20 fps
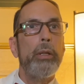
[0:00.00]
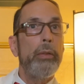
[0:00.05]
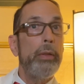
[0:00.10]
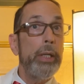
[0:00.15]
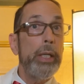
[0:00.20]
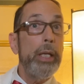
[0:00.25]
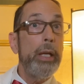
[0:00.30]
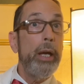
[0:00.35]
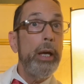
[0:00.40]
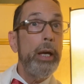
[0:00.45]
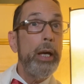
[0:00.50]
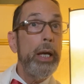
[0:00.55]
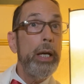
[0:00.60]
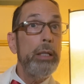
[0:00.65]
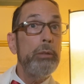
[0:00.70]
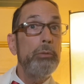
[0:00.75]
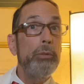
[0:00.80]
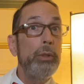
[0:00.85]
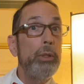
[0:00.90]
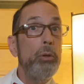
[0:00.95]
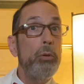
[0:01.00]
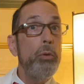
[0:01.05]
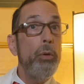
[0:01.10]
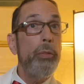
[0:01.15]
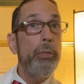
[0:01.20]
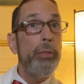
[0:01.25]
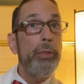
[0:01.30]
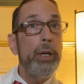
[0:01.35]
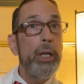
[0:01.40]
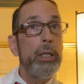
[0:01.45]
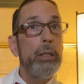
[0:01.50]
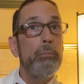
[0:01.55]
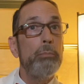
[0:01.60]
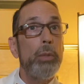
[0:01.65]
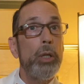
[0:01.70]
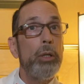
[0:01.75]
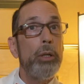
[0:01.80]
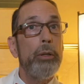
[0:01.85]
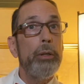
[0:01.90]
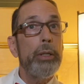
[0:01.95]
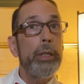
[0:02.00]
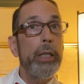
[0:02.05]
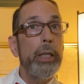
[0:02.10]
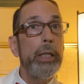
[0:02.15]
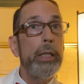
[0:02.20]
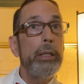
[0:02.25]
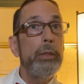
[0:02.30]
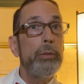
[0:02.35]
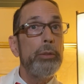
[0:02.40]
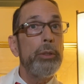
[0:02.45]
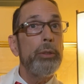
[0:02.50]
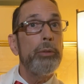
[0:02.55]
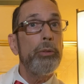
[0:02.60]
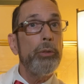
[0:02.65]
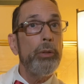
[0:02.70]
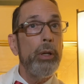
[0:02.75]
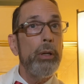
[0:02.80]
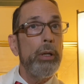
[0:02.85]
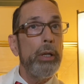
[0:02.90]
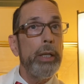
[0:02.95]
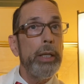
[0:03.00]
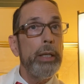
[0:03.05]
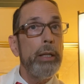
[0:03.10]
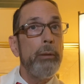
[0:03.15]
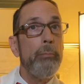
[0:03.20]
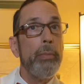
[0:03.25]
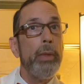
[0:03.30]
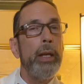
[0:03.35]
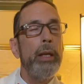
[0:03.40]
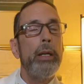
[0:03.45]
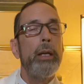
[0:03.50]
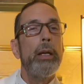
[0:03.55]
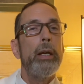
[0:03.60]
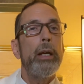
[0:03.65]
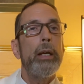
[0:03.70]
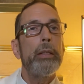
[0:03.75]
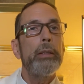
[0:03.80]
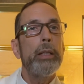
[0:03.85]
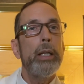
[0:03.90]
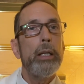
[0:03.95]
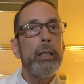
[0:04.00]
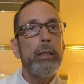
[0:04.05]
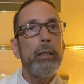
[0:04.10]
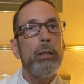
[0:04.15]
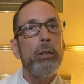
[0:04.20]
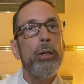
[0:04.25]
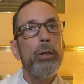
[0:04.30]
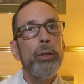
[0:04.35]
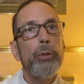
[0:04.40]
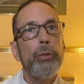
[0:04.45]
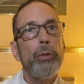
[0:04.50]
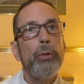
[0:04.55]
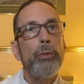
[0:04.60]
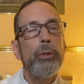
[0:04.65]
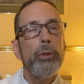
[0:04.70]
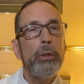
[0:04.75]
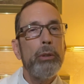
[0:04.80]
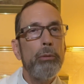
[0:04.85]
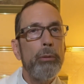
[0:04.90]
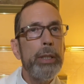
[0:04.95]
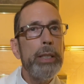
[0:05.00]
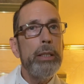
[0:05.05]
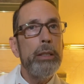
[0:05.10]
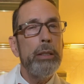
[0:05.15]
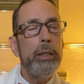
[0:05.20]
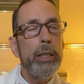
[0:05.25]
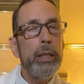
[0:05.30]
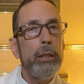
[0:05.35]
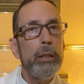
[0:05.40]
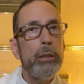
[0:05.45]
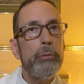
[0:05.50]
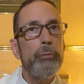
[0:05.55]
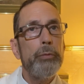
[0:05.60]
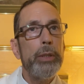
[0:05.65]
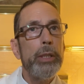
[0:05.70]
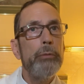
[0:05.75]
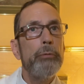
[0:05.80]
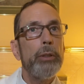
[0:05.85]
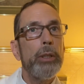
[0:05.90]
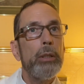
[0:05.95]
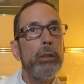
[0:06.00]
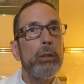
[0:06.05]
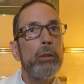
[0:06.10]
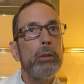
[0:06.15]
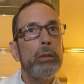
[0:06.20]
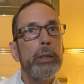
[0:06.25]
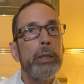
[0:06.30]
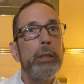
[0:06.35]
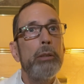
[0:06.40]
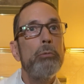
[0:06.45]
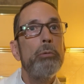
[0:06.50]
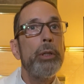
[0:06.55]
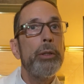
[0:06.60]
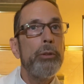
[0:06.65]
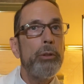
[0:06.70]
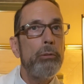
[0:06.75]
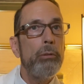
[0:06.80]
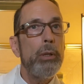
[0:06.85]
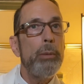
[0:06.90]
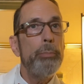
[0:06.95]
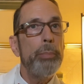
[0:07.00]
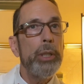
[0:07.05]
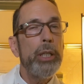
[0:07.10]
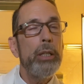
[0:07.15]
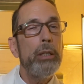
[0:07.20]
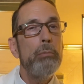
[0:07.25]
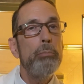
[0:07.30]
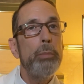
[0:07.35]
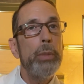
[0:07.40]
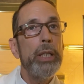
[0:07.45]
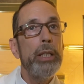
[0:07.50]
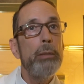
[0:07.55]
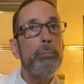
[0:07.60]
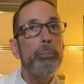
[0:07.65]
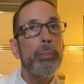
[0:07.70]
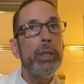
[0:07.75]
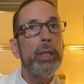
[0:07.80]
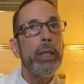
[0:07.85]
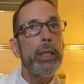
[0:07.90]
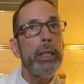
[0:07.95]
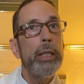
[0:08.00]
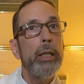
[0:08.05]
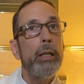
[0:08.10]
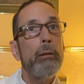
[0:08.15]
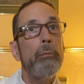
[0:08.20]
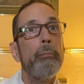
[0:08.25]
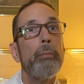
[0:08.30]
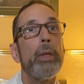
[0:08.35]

They had no thumb on either side, and that causes a great deal of difficulty with gripping and manipulating.